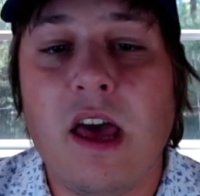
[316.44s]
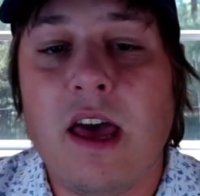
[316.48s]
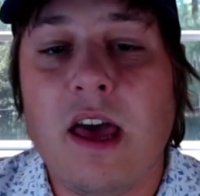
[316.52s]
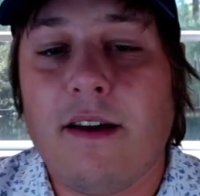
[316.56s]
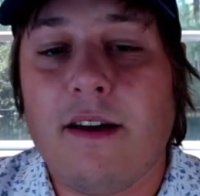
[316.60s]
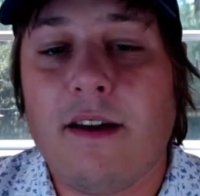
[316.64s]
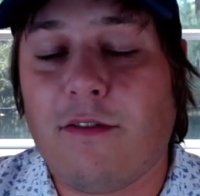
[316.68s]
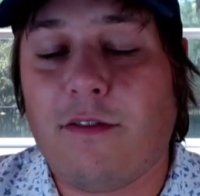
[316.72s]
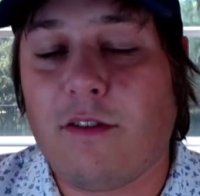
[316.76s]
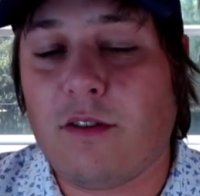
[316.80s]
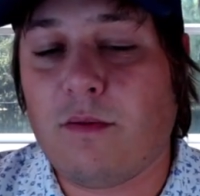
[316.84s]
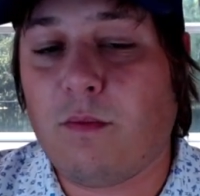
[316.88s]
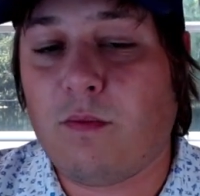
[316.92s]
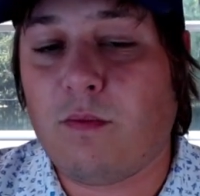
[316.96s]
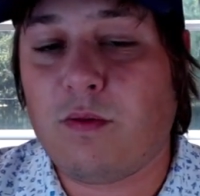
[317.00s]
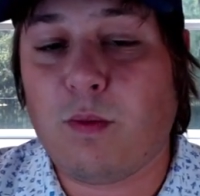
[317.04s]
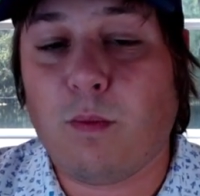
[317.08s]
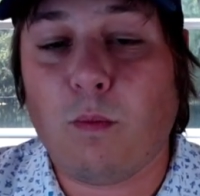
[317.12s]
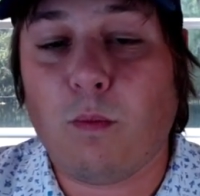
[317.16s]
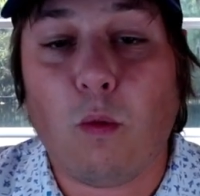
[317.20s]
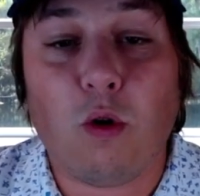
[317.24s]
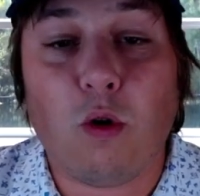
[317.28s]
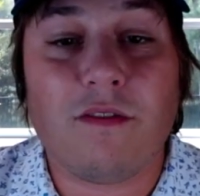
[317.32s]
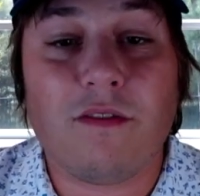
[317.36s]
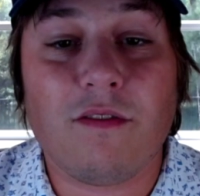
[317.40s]
for
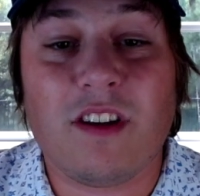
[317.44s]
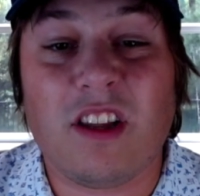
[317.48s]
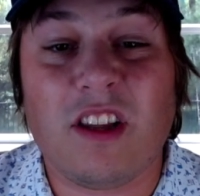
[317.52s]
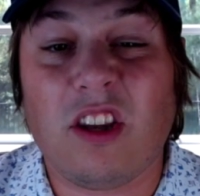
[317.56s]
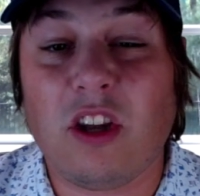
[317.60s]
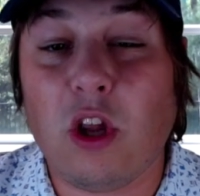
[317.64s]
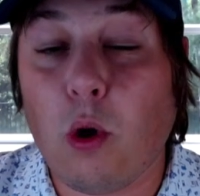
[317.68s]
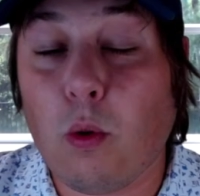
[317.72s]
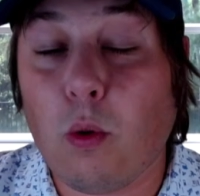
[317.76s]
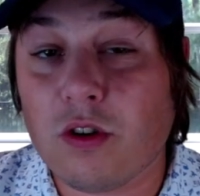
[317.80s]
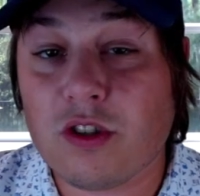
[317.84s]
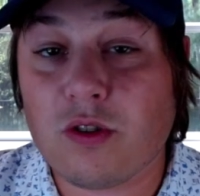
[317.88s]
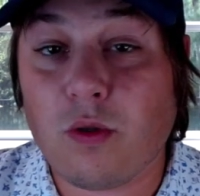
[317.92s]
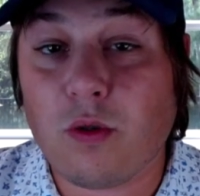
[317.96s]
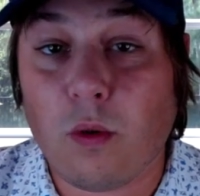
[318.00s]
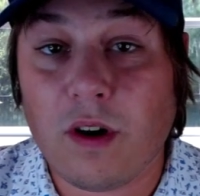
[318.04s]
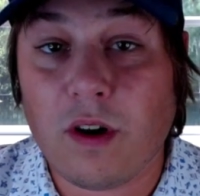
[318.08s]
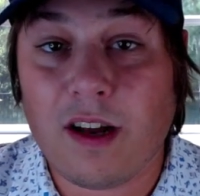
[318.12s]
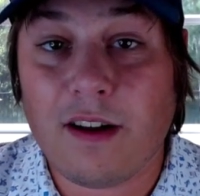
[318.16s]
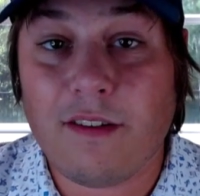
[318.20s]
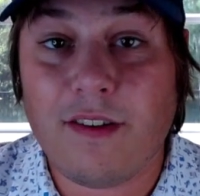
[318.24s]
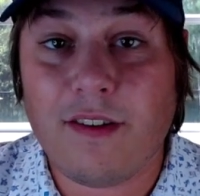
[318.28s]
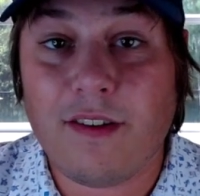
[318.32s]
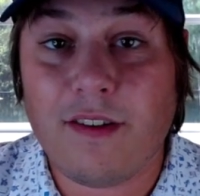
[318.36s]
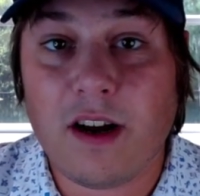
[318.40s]
more of a lower scoring
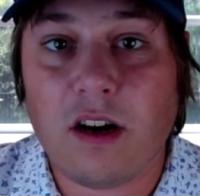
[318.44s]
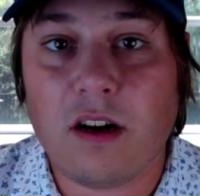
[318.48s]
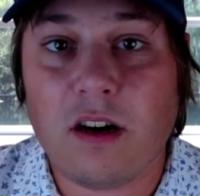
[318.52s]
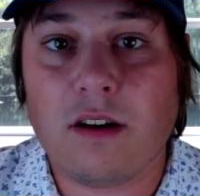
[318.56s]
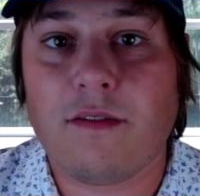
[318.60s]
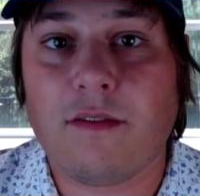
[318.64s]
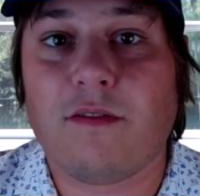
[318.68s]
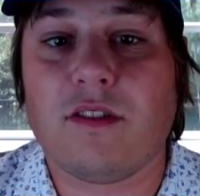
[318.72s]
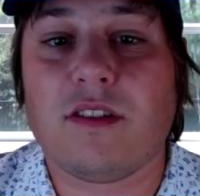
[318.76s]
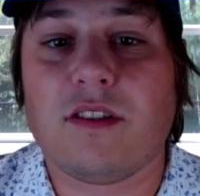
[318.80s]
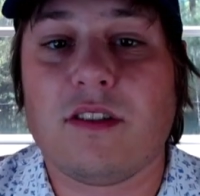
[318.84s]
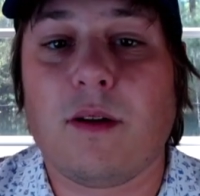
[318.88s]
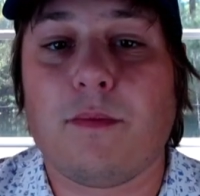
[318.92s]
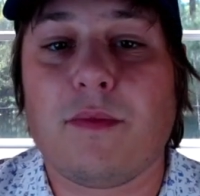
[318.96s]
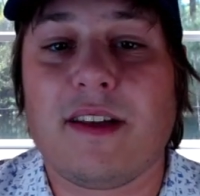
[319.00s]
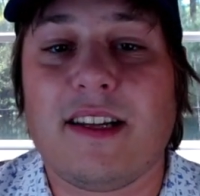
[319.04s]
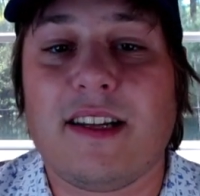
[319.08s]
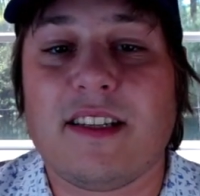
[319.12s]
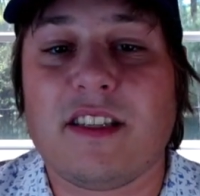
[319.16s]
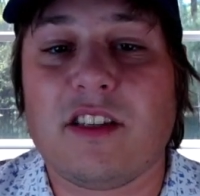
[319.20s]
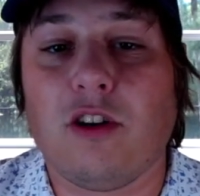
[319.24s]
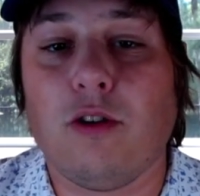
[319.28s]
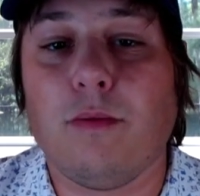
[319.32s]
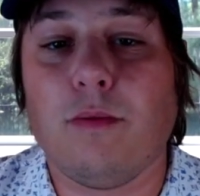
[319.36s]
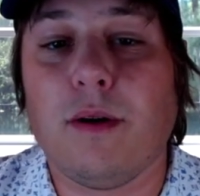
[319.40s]
affair, for something that's a
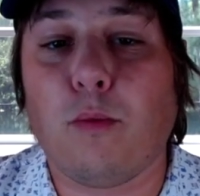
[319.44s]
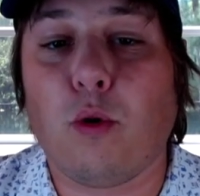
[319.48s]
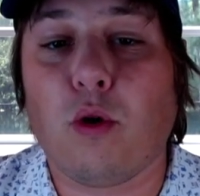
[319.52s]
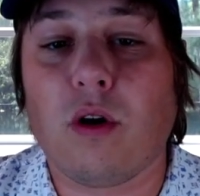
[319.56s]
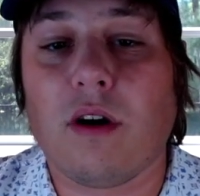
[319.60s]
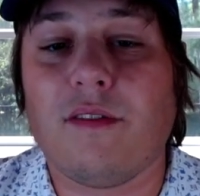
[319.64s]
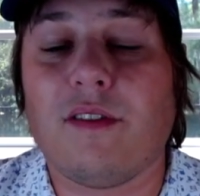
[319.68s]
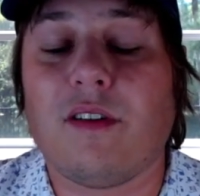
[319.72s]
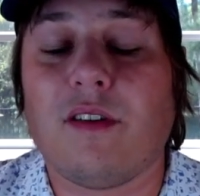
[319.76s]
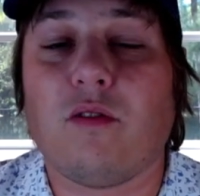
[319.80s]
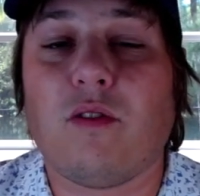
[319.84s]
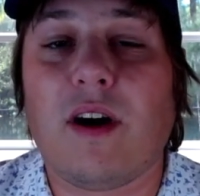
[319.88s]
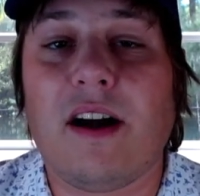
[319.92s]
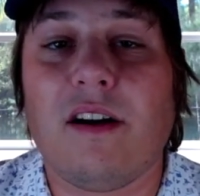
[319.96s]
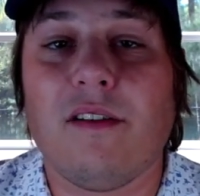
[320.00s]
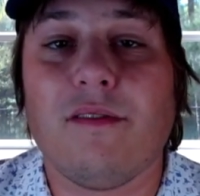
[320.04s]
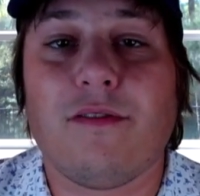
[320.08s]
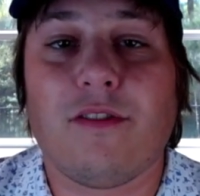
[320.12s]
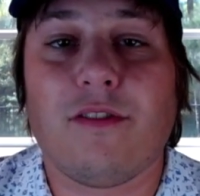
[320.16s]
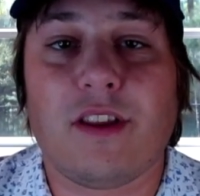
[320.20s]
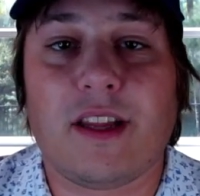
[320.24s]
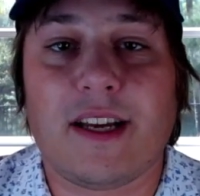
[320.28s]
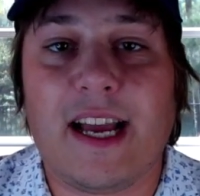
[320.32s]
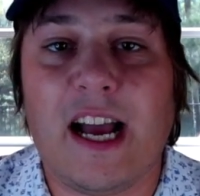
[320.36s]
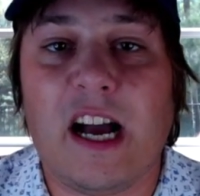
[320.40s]
little bit more of a route for
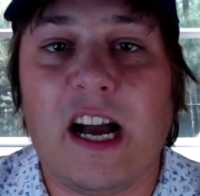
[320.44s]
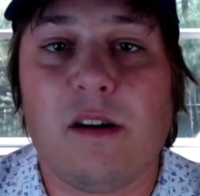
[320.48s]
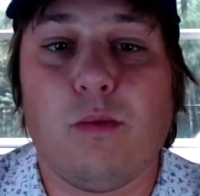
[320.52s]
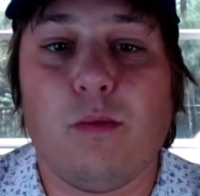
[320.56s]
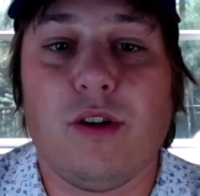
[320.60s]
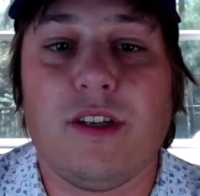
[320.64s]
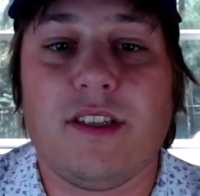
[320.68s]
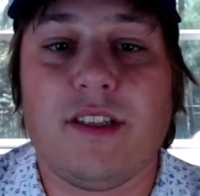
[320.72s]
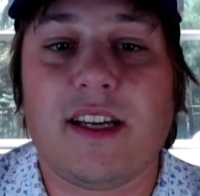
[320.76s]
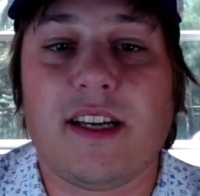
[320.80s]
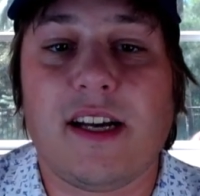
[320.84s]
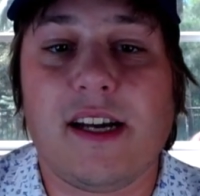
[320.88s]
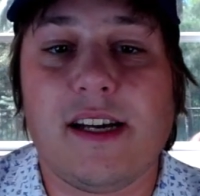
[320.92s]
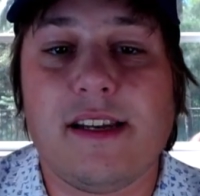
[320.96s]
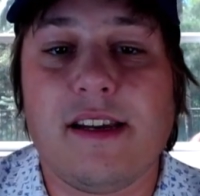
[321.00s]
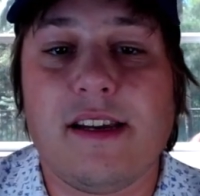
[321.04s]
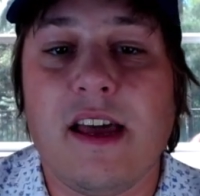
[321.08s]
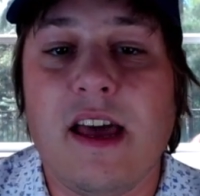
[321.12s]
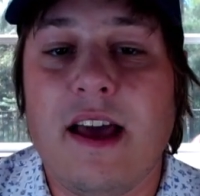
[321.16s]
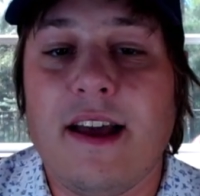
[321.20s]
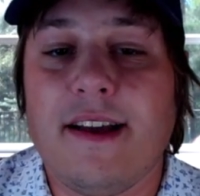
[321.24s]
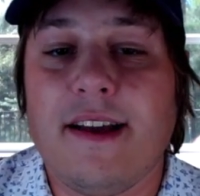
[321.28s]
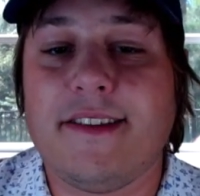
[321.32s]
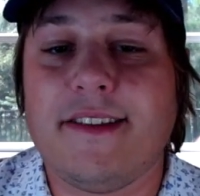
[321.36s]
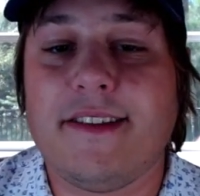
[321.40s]
the Cowboys side,
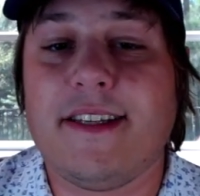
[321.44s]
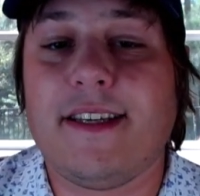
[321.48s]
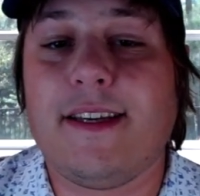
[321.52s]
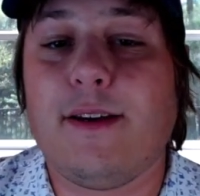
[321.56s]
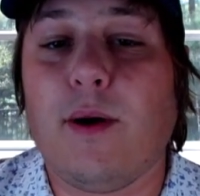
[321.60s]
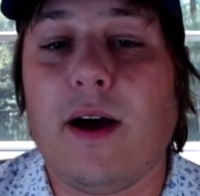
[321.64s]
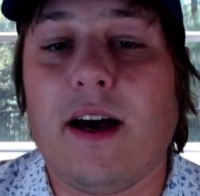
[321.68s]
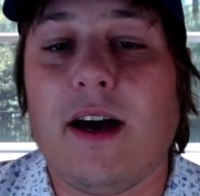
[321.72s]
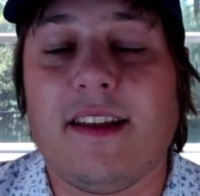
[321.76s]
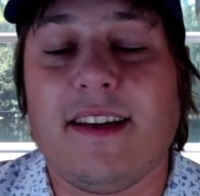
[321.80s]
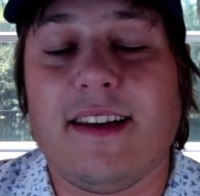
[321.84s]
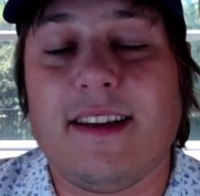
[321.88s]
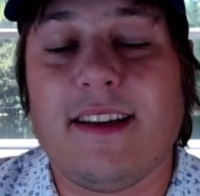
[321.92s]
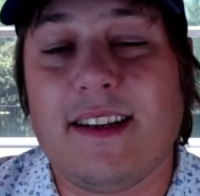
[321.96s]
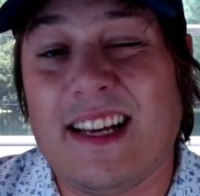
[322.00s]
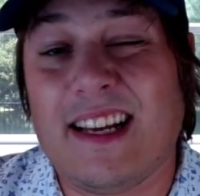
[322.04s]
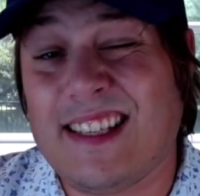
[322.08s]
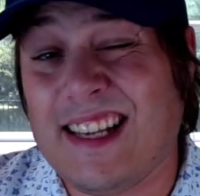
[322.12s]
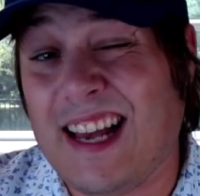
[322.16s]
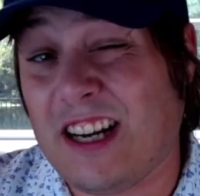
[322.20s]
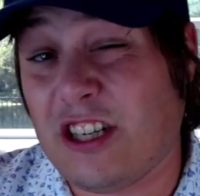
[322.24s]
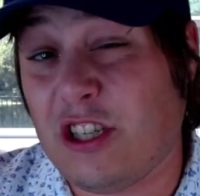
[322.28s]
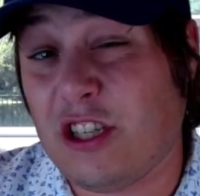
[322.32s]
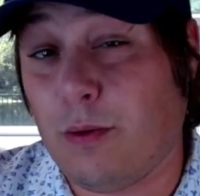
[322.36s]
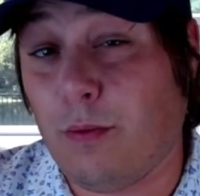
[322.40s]
Ezekiel Elliott is
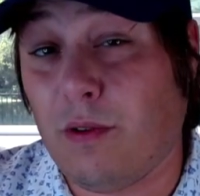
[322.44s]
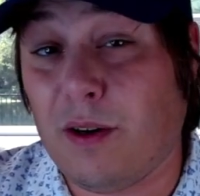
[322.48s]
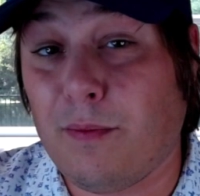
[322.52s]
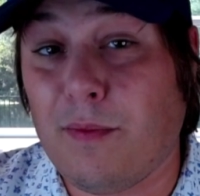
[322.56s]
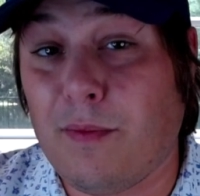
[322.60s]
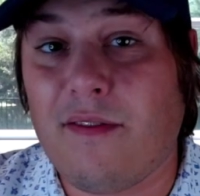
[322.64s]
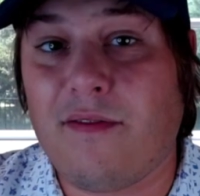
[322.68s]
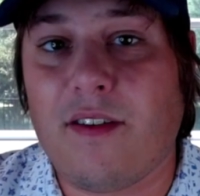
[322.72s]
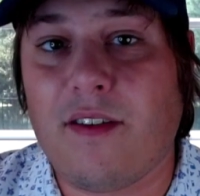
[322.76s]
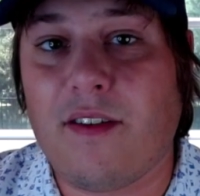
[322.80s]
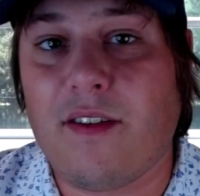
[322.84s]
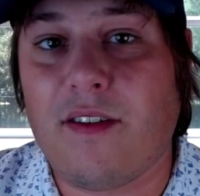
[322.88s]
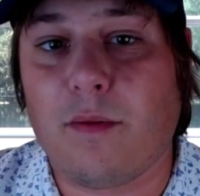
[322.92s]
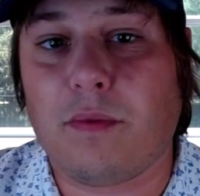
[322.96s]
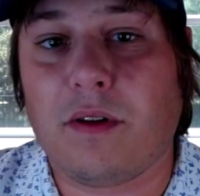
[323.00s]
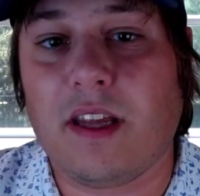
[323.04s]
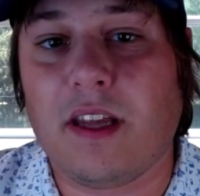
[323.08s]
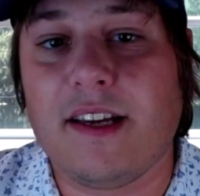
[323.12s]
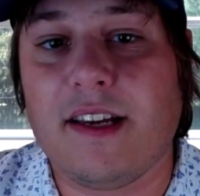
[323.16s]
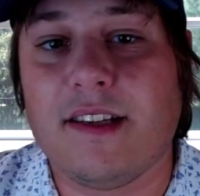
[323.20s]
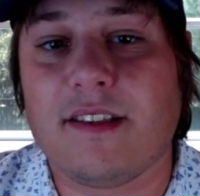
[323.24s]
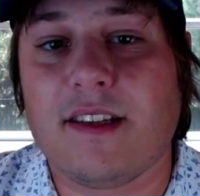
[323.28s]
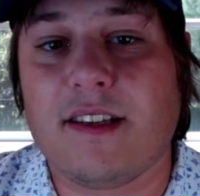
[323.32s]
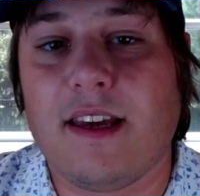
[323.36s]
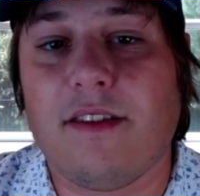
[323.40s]
actually one of my favorite
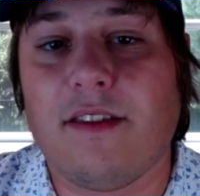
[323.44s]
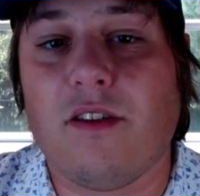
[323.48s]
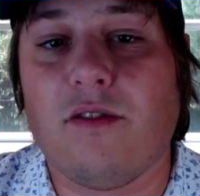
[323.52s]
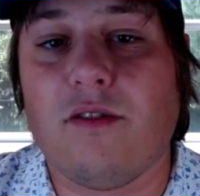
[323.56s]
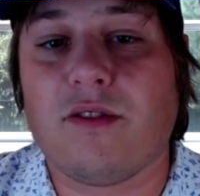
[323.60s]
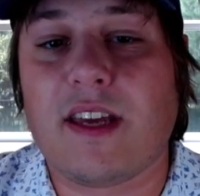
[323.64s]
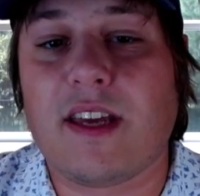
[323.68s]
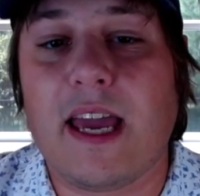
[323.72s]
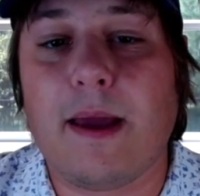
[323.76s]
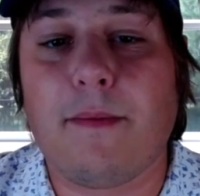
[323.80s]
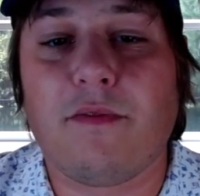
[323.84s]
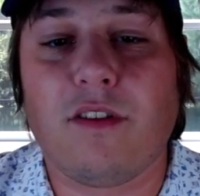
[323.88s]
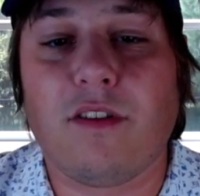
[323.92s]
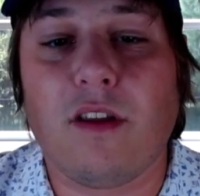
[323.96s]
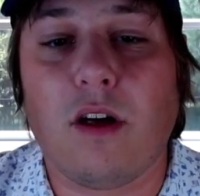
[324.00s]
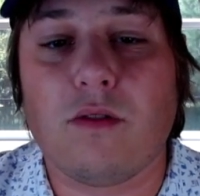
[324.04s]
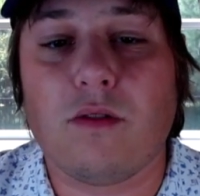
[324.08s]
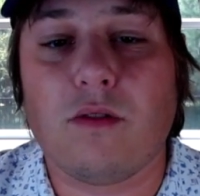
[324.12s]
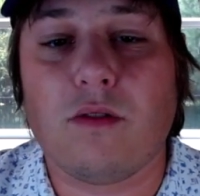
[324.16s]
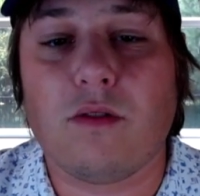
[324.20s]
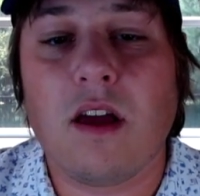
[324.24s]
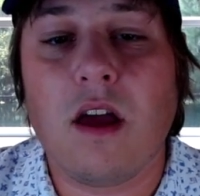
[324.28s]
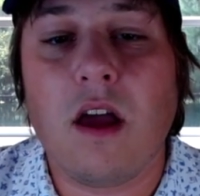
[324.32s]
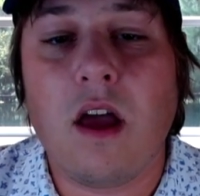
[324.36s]
plays in those game flows.